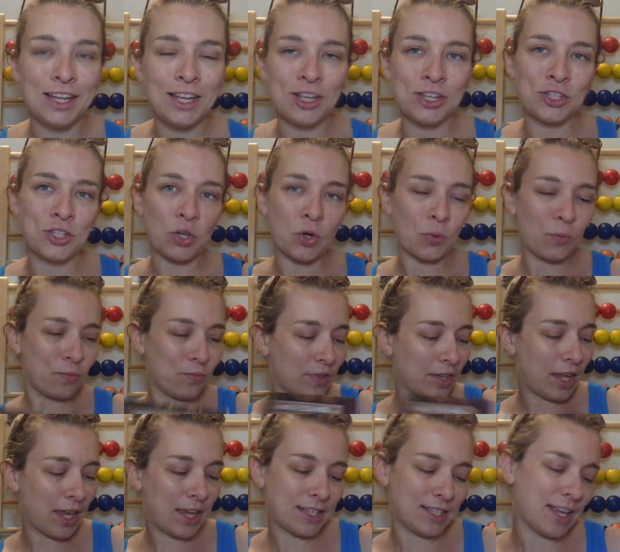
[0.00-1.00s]
So
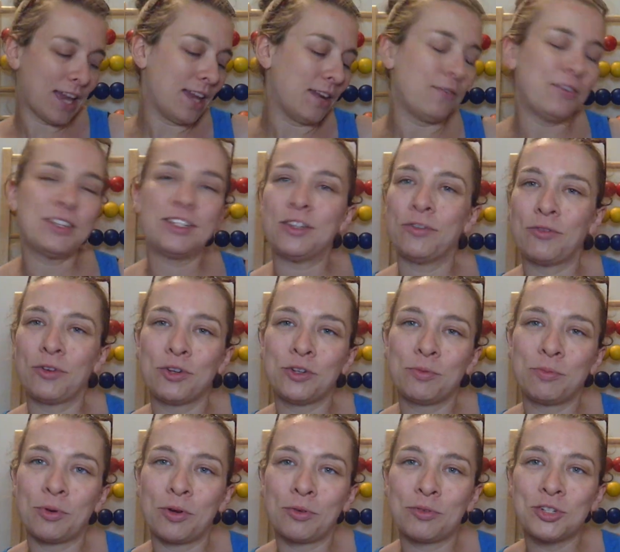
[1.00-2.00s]
it's kind of a different
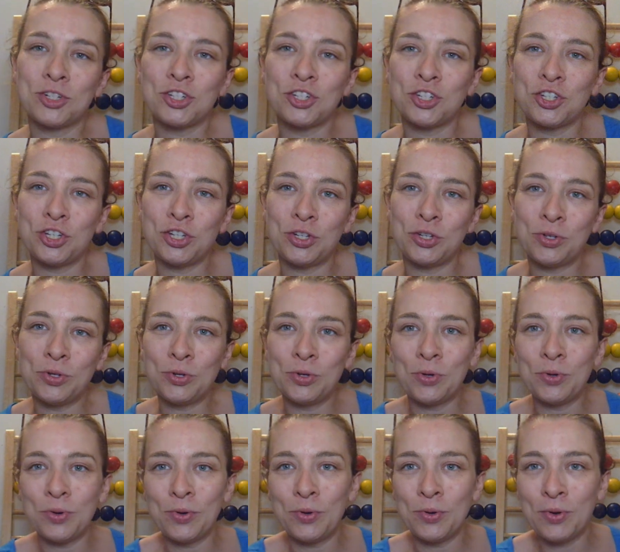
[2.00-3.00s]
approach
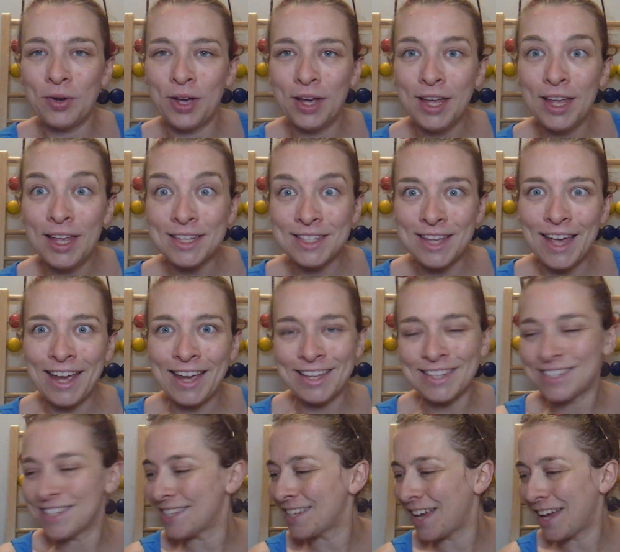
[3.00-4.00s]
to science.
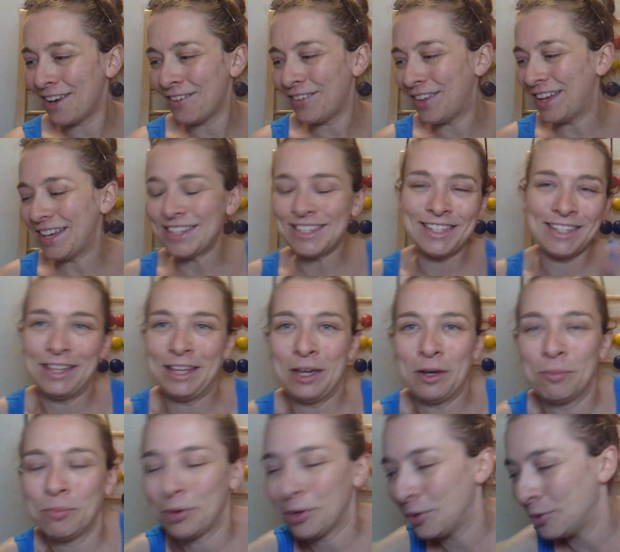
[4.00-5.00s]
It's kind of like a silly
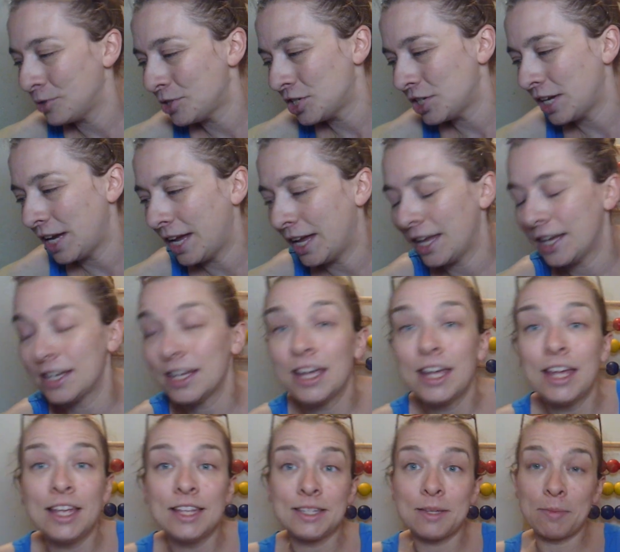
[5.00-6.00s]
approach, and
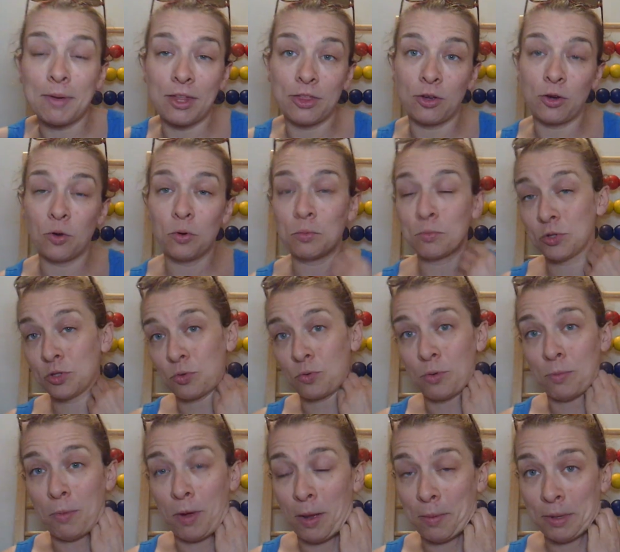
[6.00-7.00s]
some other homeschool
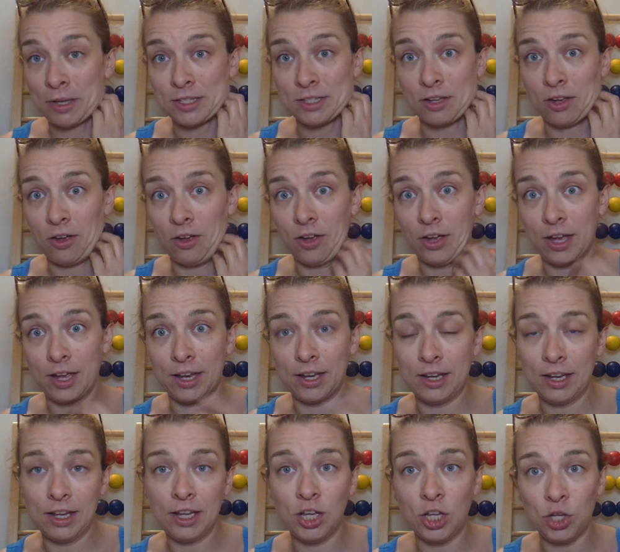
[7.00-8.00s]
mamas on
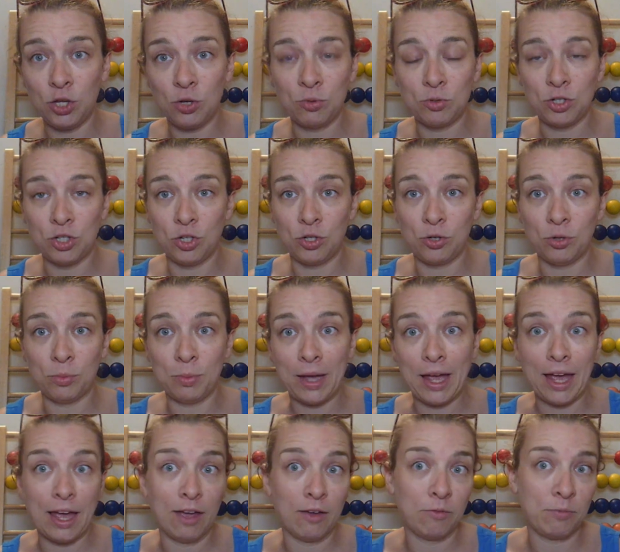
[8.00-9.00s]
YouTube
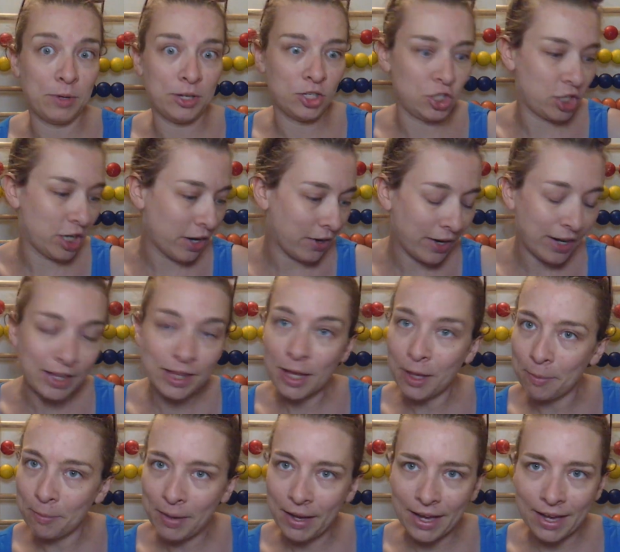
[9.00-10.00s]
have been sharing
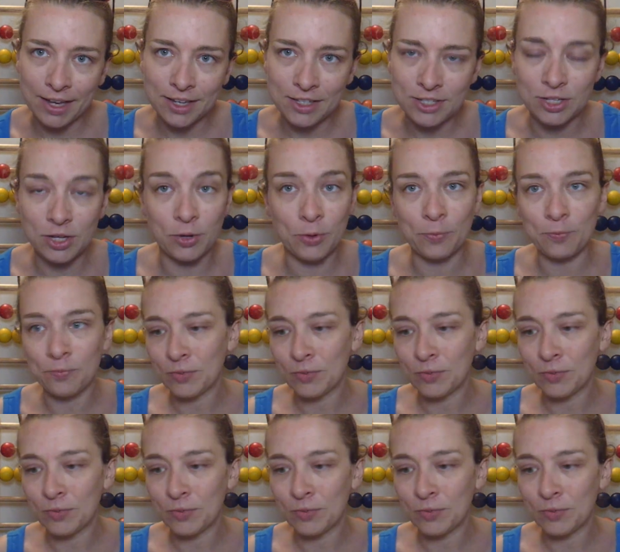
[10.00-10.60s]
them, and so